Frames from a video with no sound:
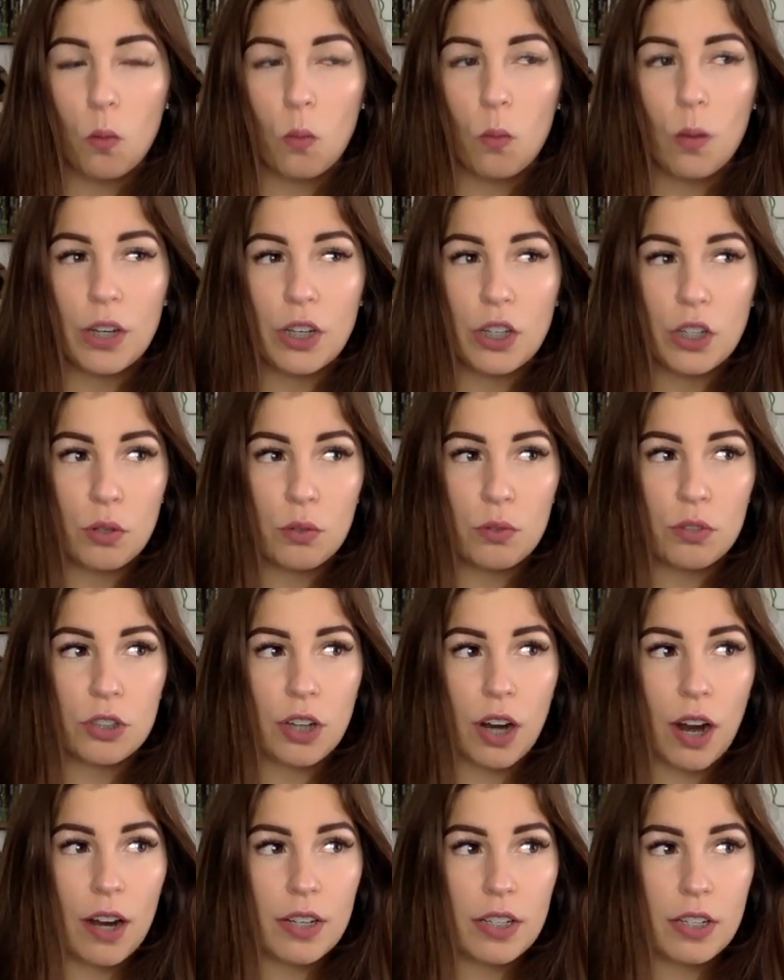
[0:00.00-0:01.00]
When you
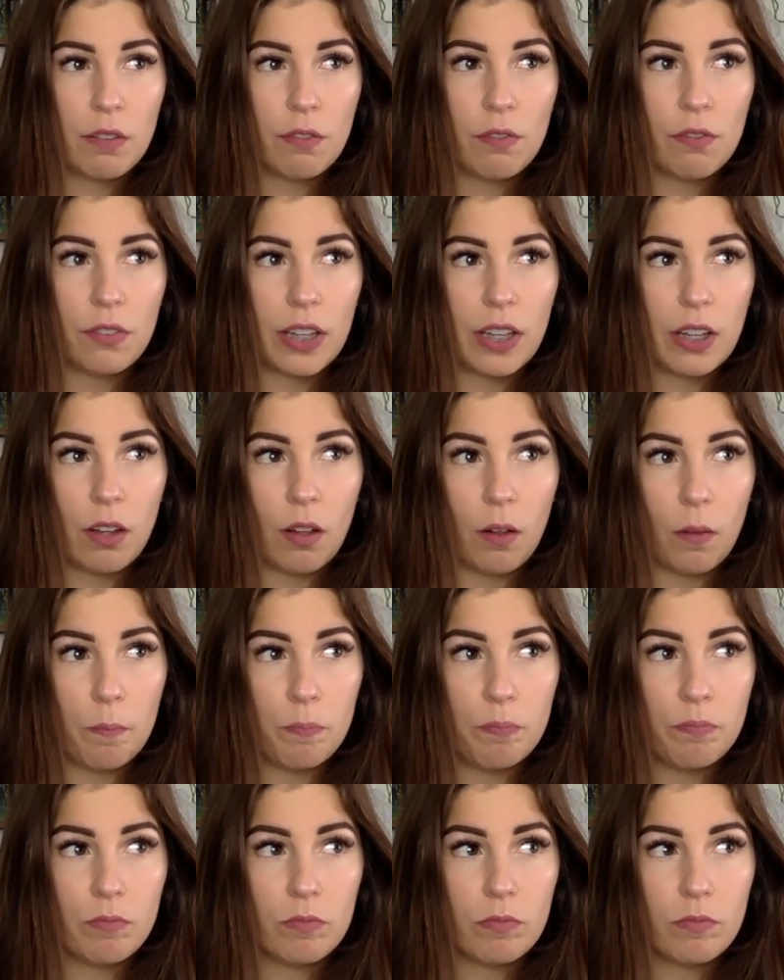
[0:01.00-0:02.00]
start to
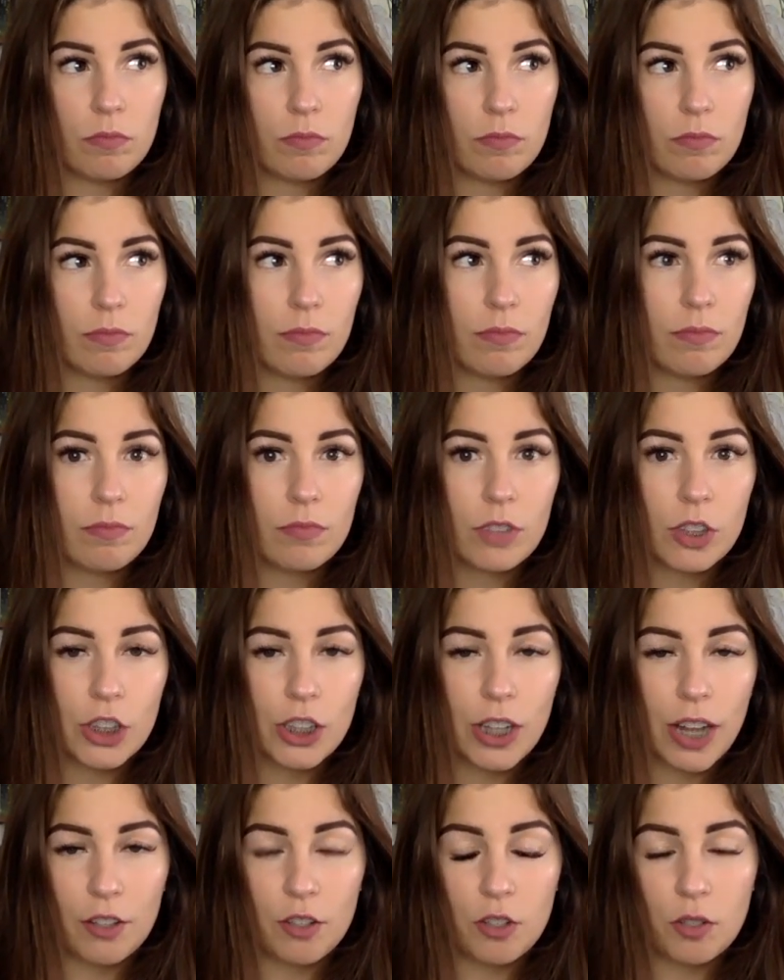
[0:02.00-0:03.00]
feel
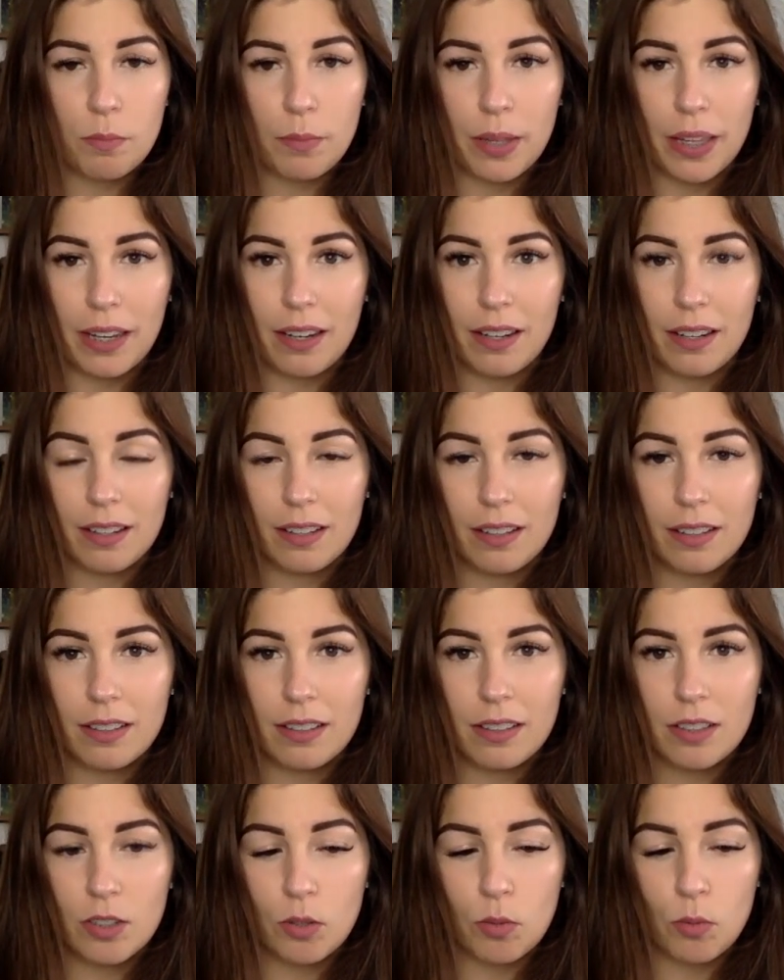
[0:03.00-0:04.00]
judgment
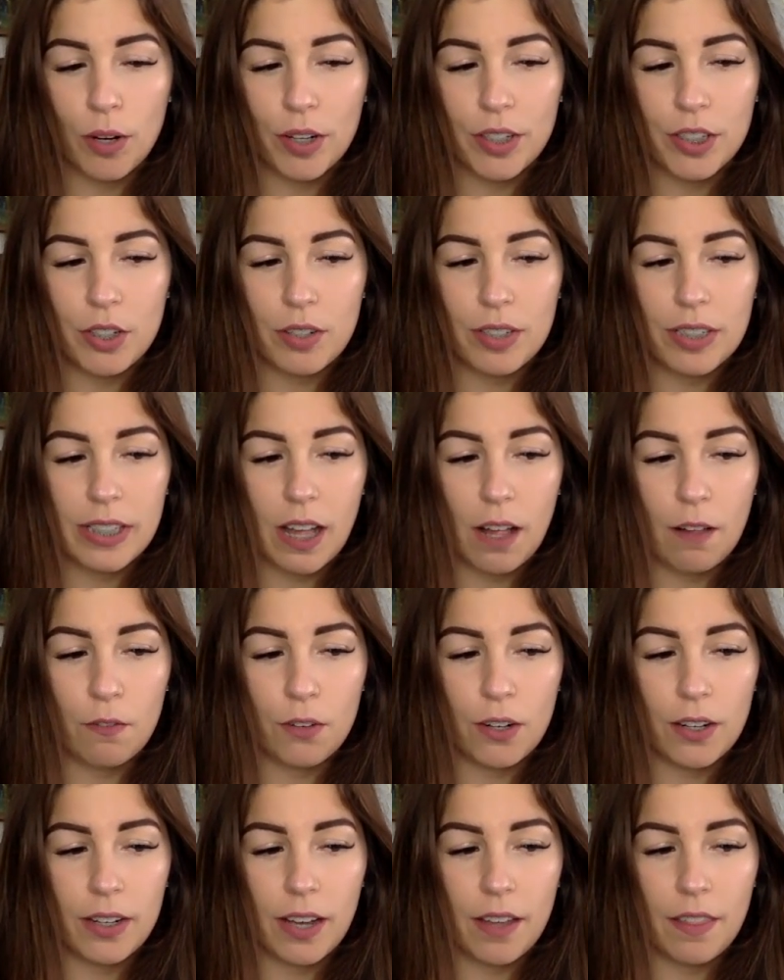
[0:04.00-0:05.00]
towards
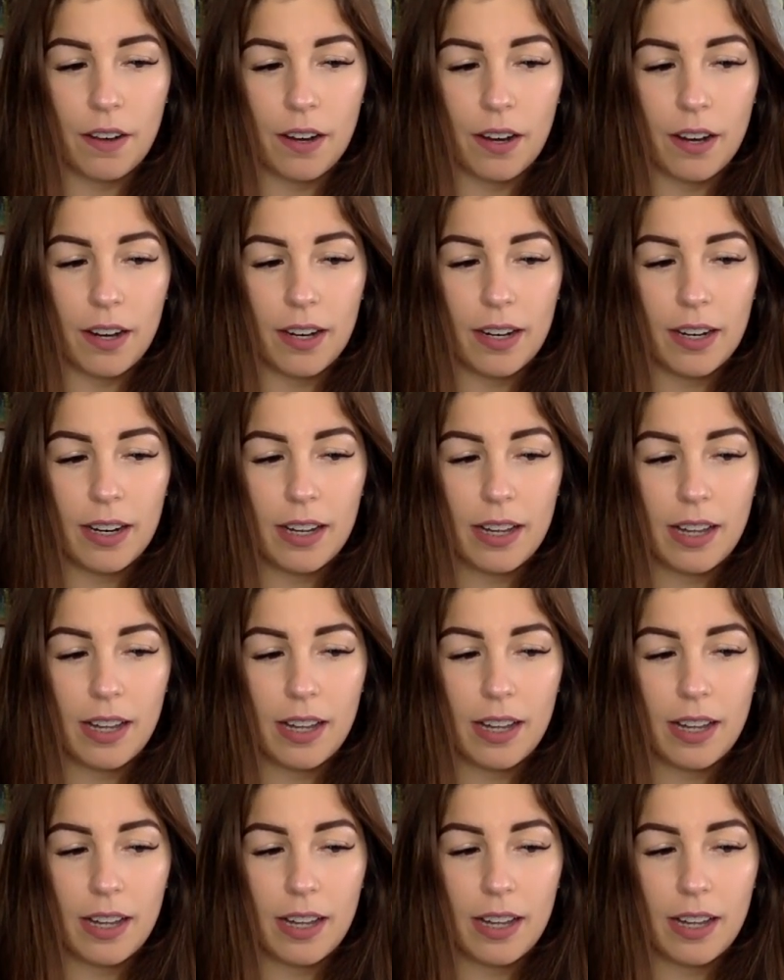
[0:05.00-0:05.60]
yourself or another,